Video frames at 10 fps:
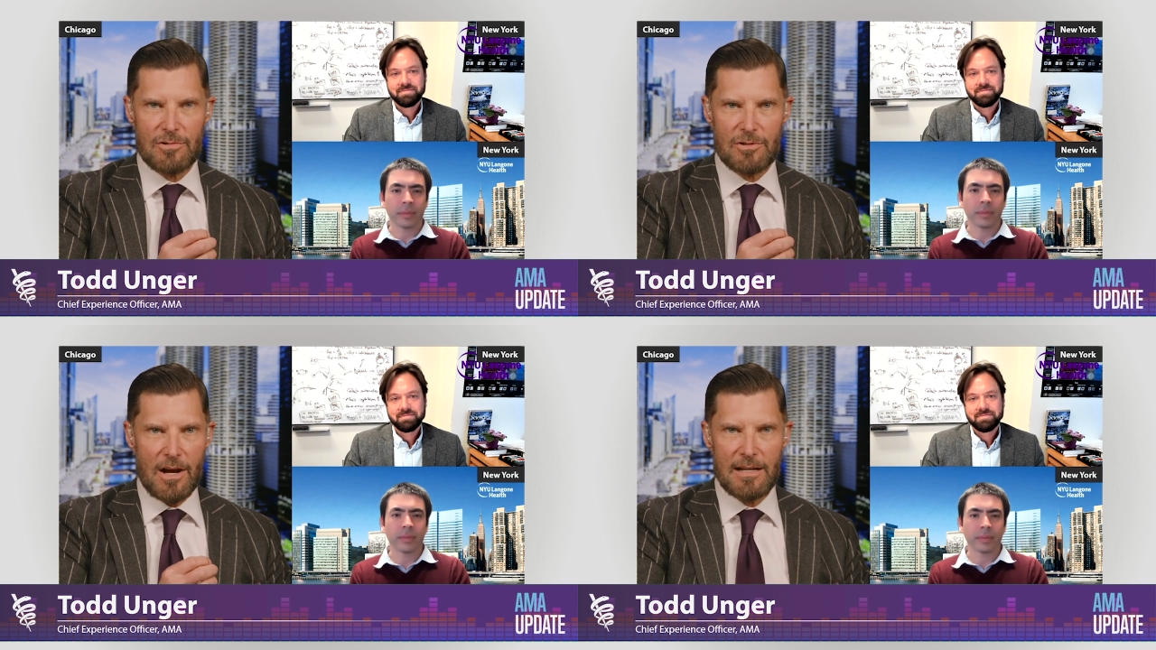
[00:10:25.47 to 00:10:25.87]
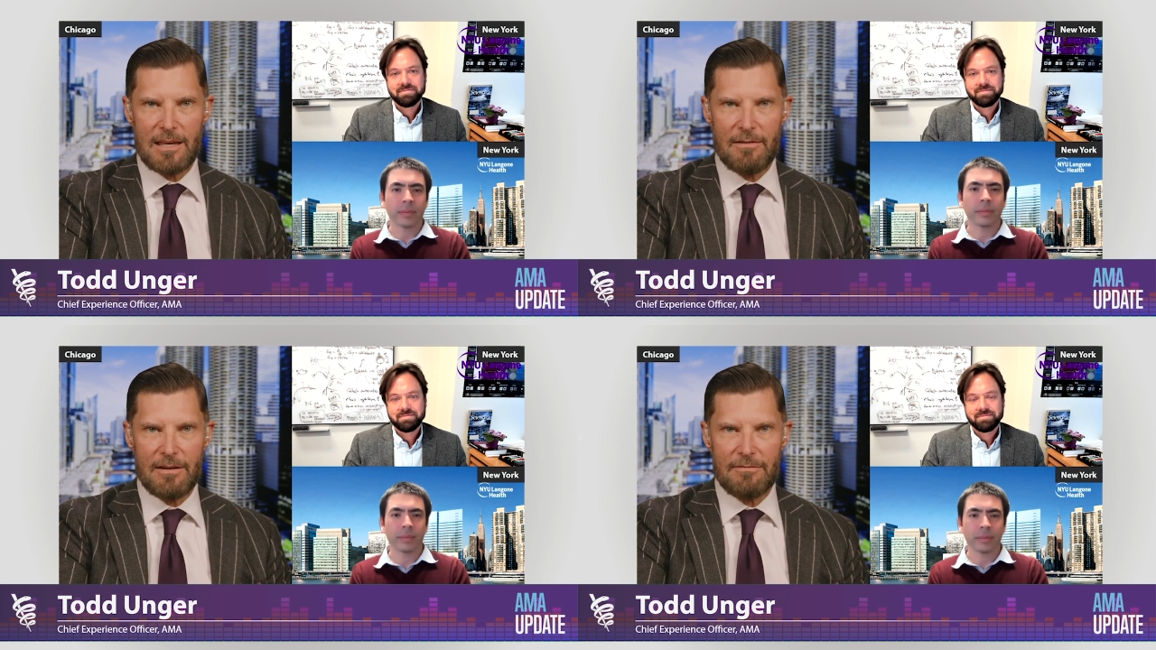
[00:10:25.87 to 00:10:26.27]
Speaker 1: trying to
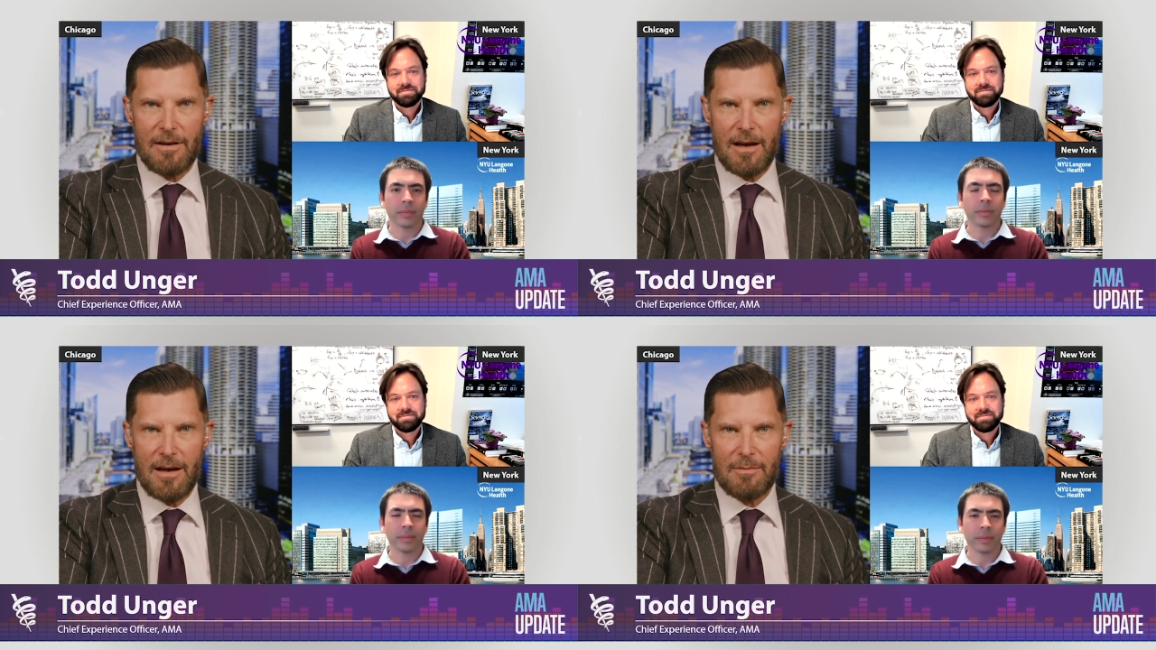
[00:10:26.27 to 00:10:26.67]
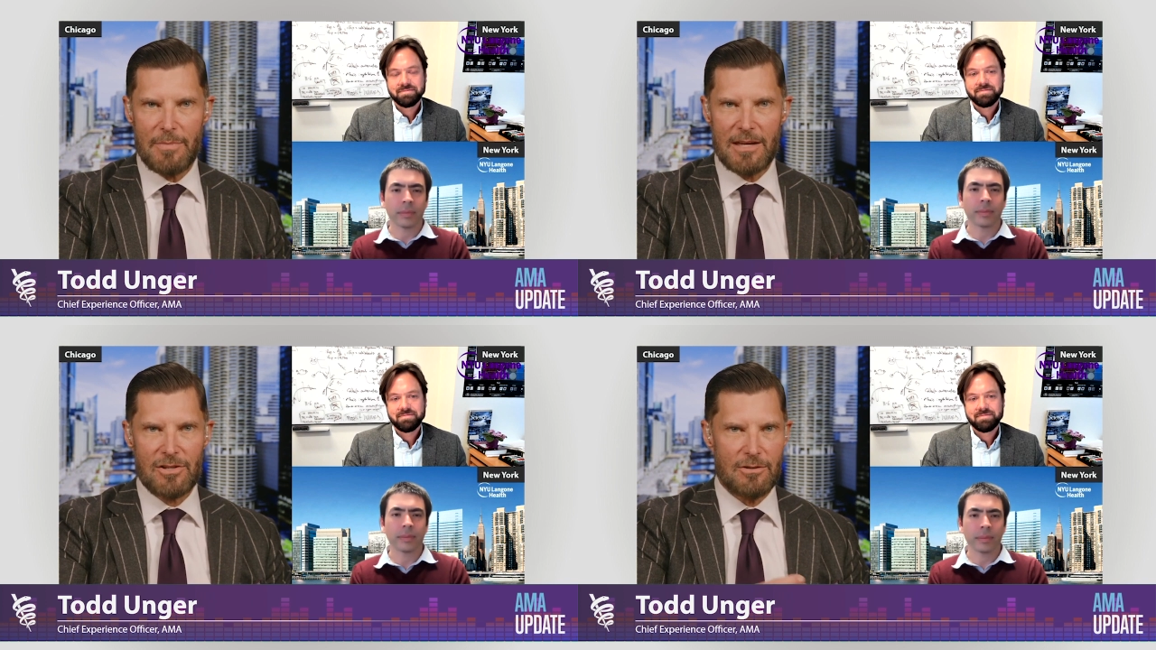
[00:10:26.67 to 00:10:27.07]
give a, a,
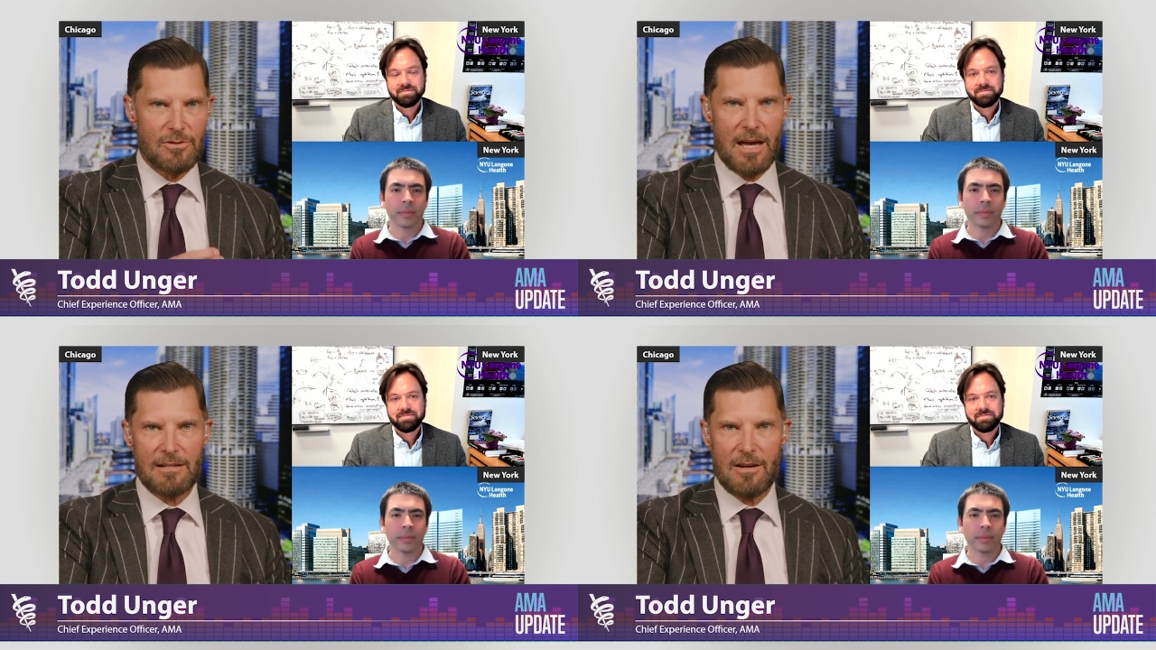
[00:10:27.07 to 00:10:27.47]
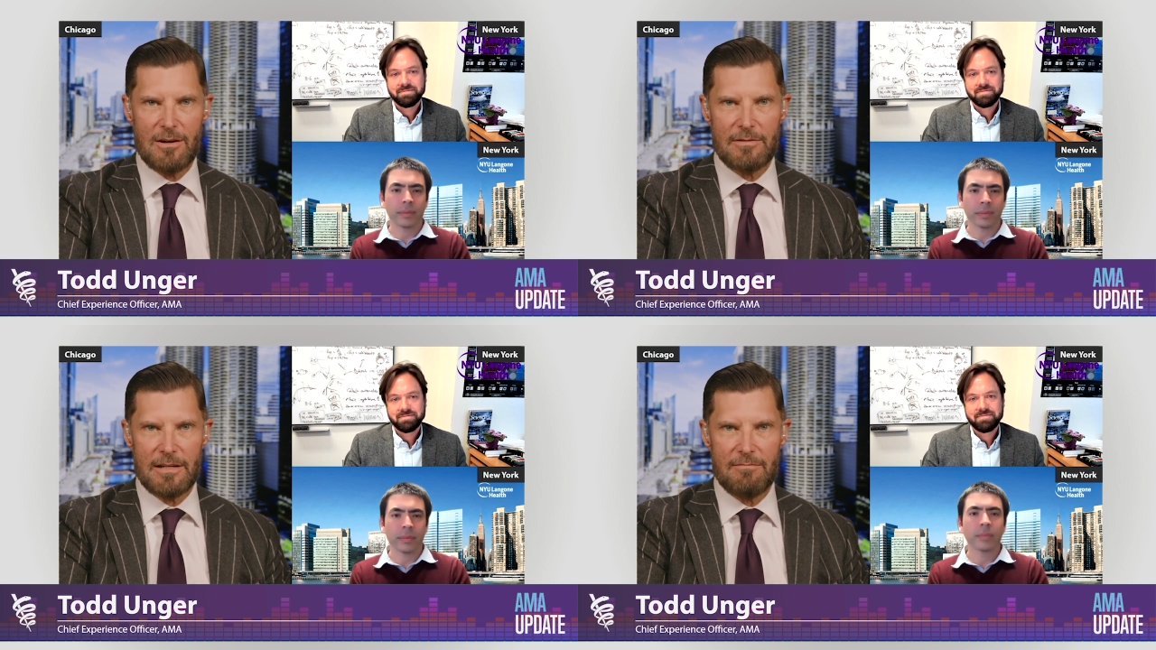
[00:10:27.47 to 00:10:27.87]
patient who's had
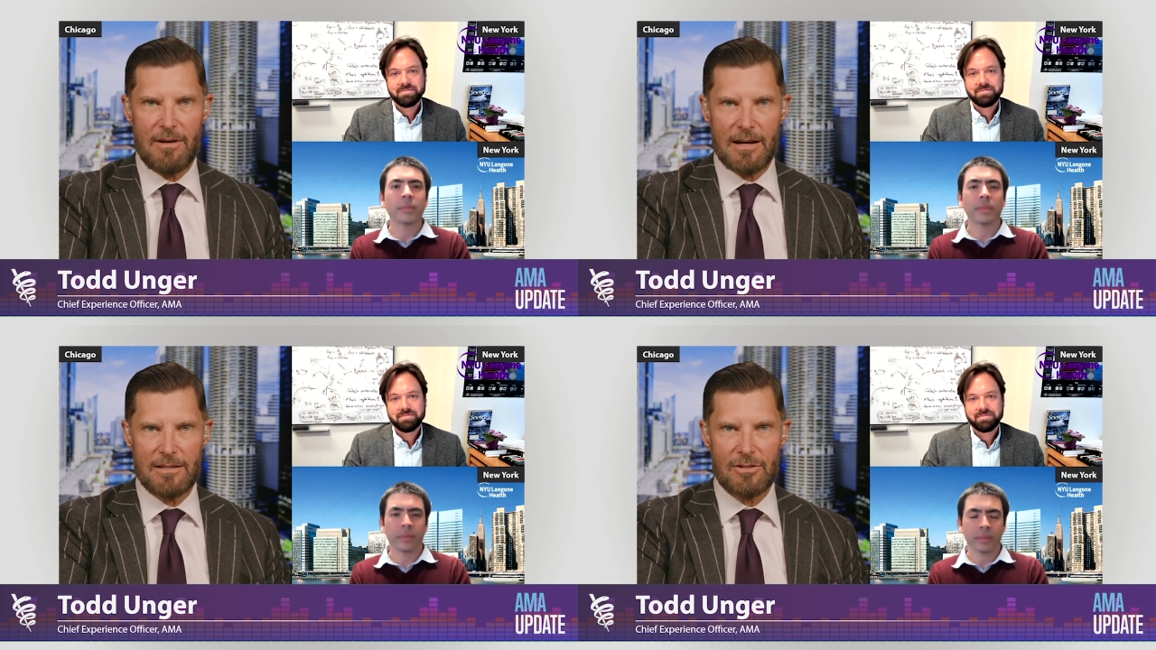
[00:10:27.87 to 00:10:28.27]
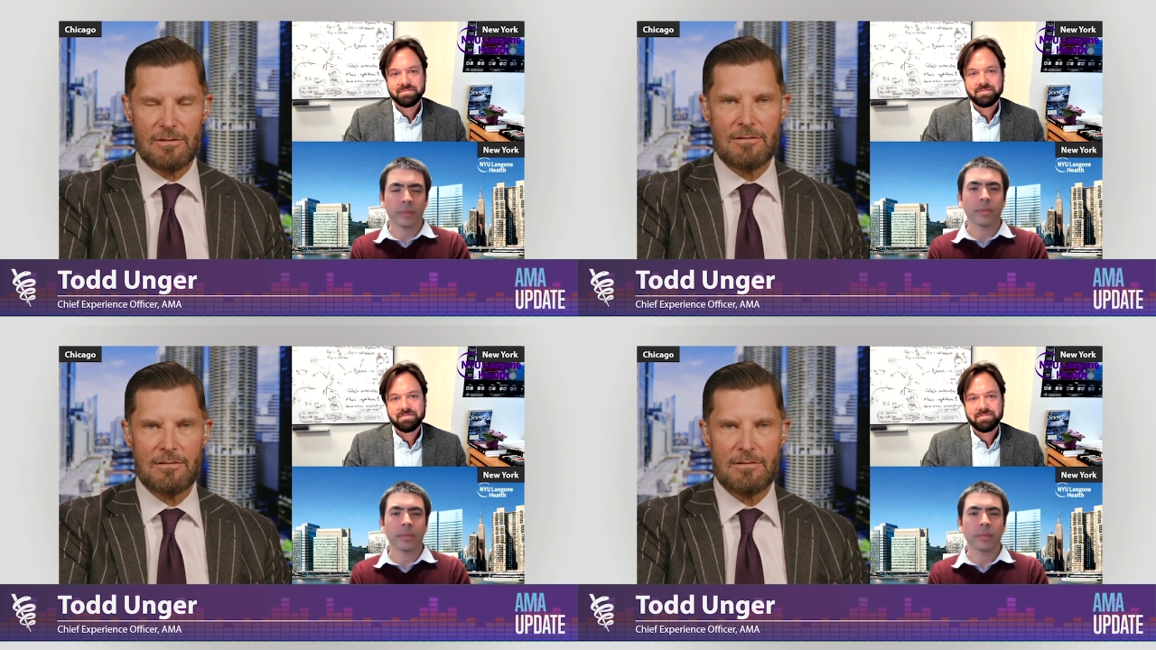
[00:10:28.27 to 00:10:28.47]
COVID advice